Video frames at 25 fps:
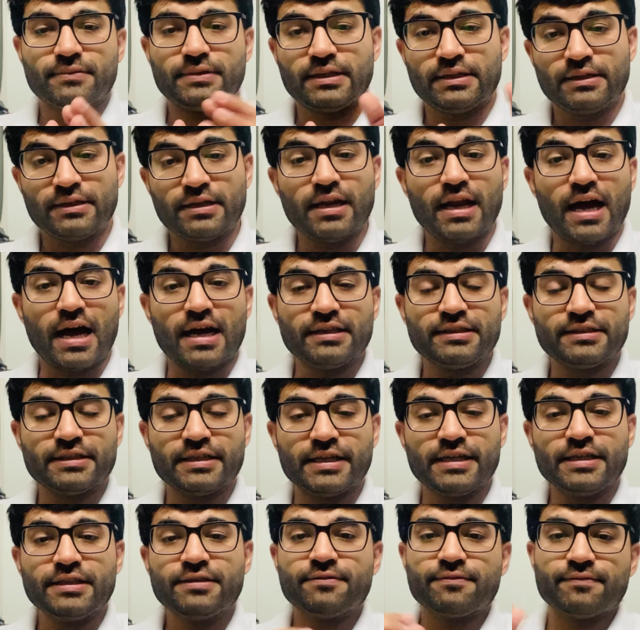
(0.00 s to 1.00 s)
in the last
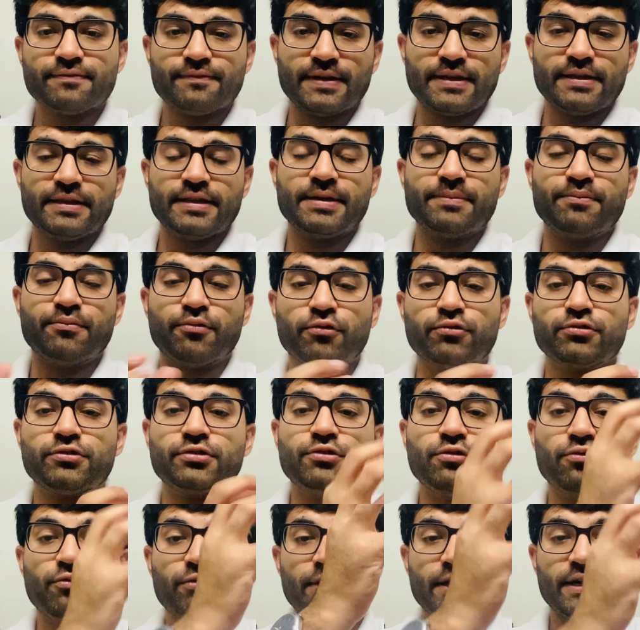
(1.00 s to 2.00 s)
case when they
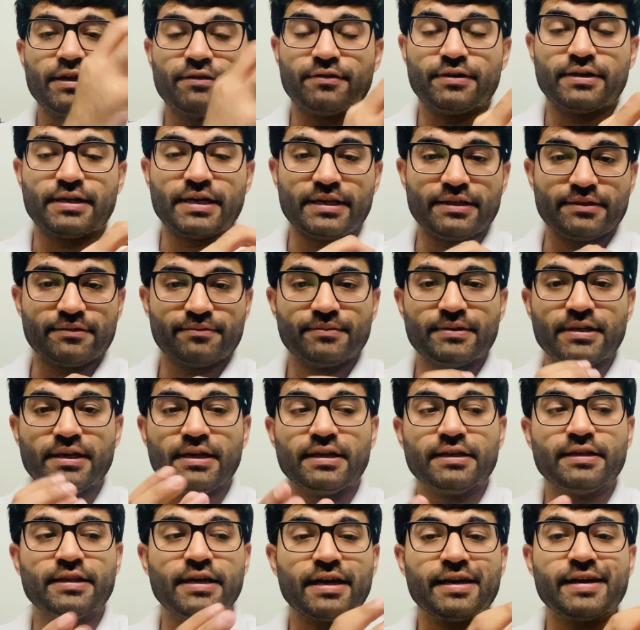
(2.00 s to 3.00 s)
both don't advertise.
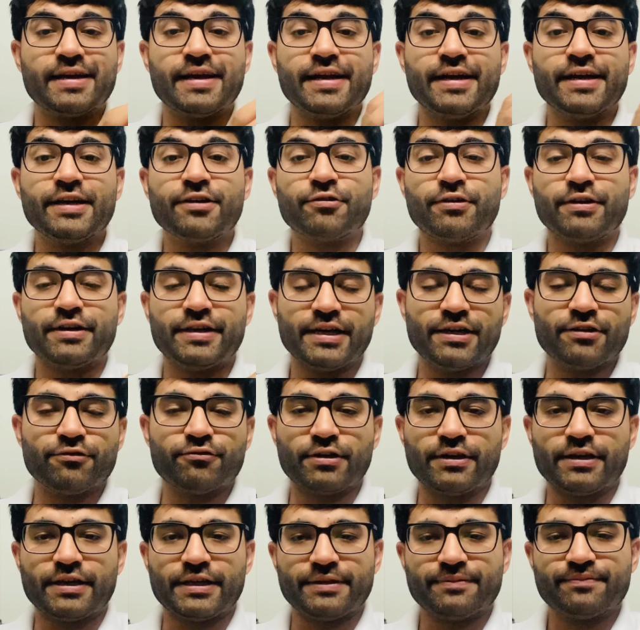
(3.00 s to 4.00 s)
They are gaining 20 and
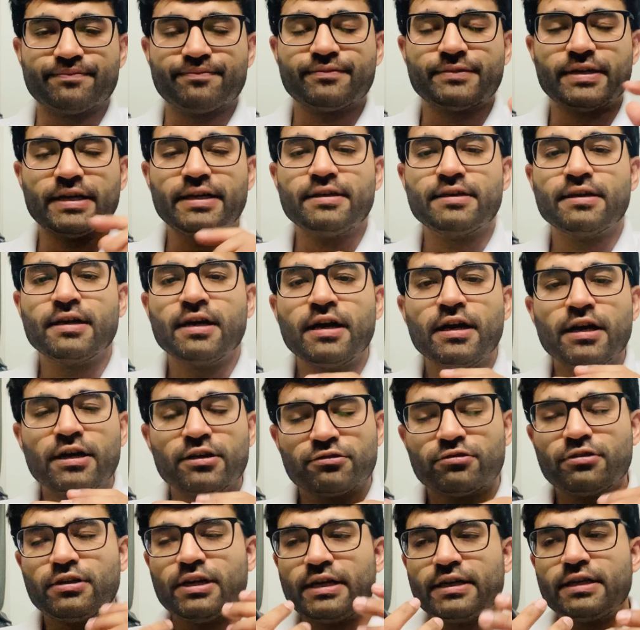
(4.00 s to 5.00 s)
20, right?
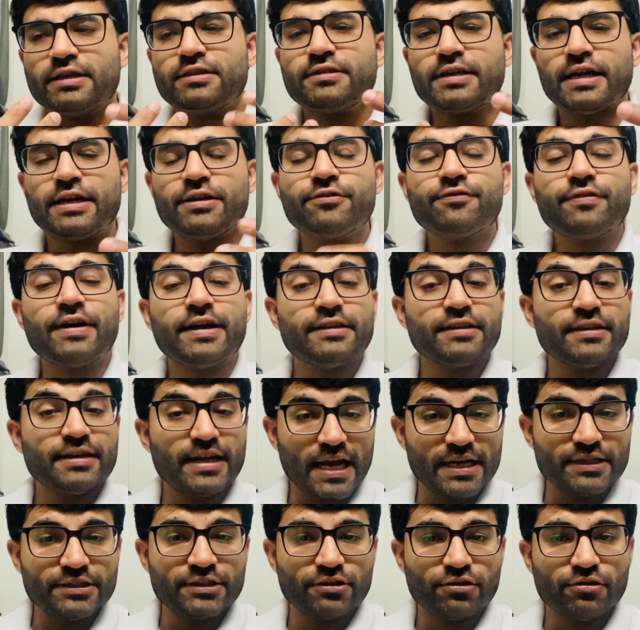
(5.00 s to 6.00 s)
So let us try to find the
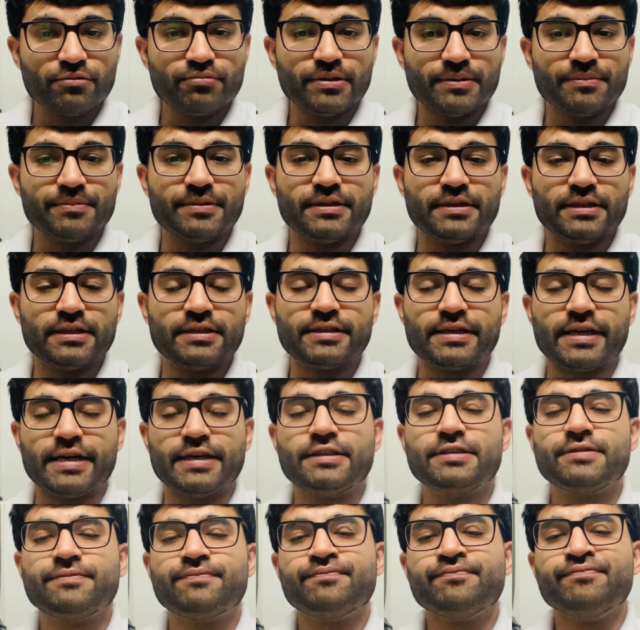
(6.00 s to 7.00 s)
Nash equilibrium in this
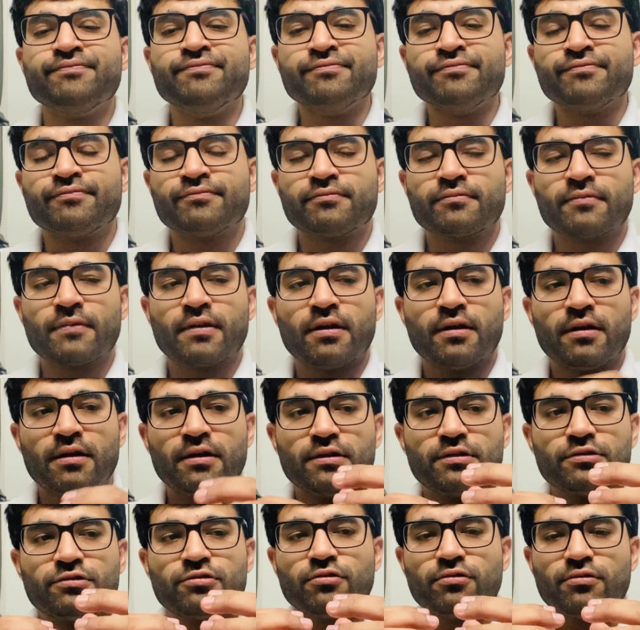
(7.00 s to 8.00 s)
case.
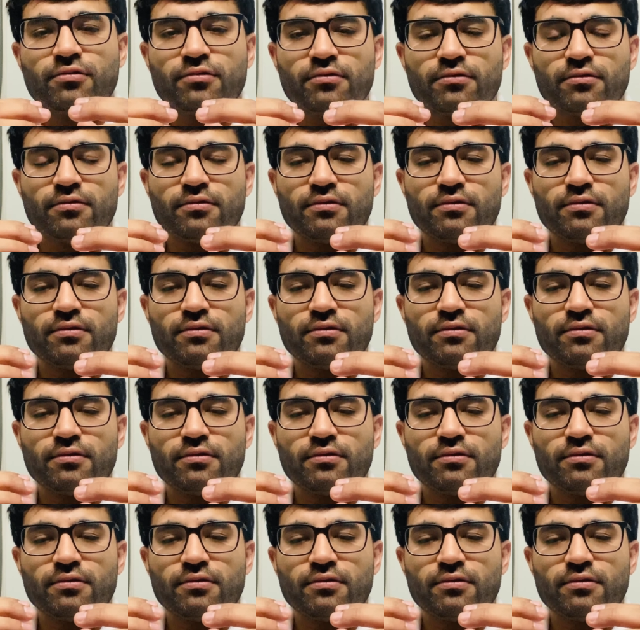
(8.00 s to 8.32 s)
So